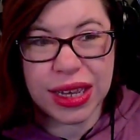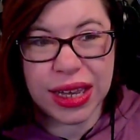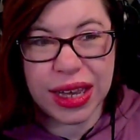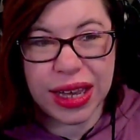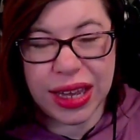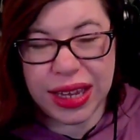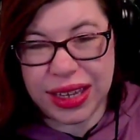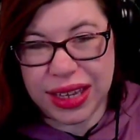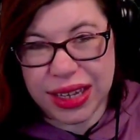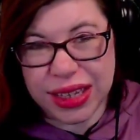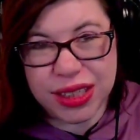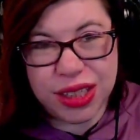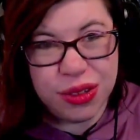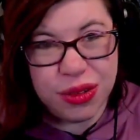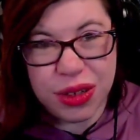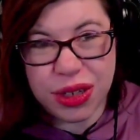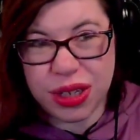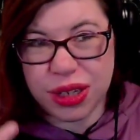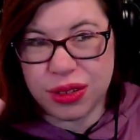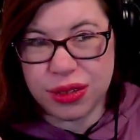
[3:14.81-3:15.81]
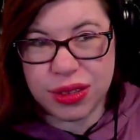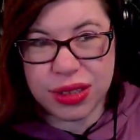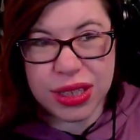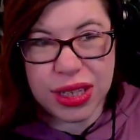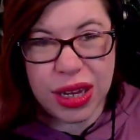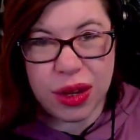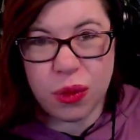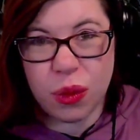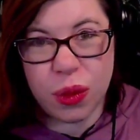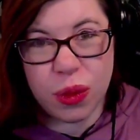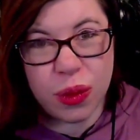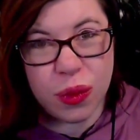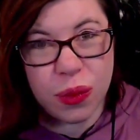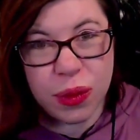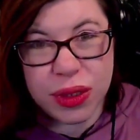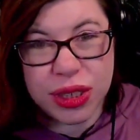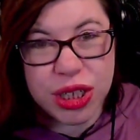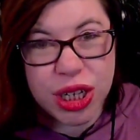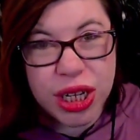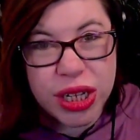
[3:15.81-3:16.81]
Uh, I guess you could use like what we,
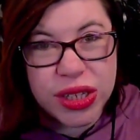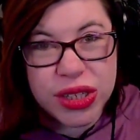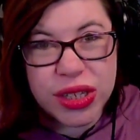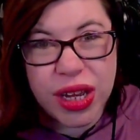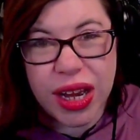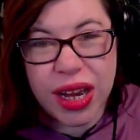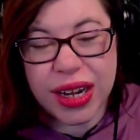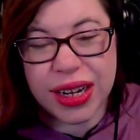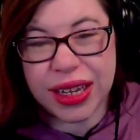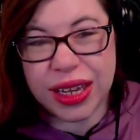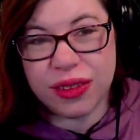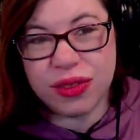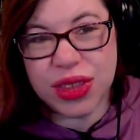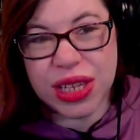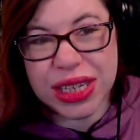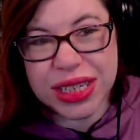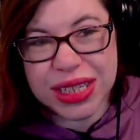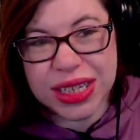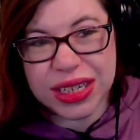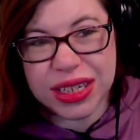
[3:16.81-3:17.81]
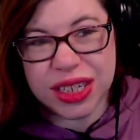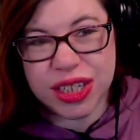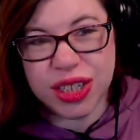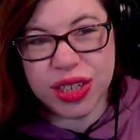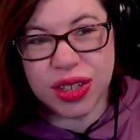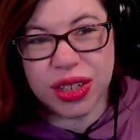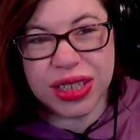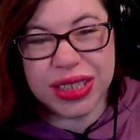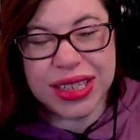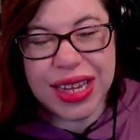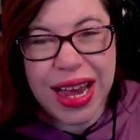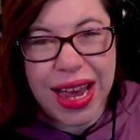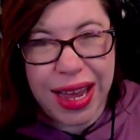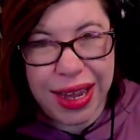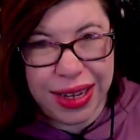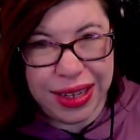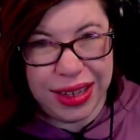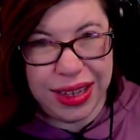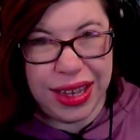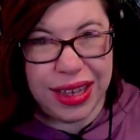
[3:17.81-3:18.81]
we just saw to give this additional
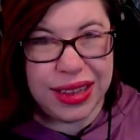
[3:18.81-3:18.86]
attack,